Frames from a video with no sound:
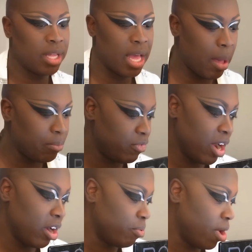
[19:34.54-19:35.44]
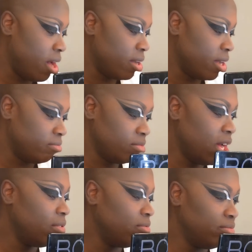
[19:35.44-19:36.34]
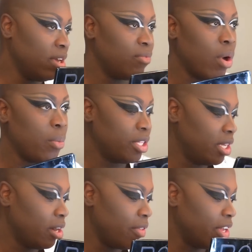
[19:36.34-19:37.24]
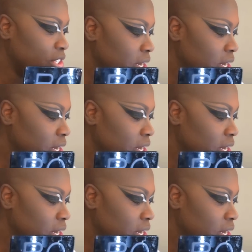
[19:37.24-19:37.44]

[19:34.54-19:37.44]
I'm very proud of what we did on that show.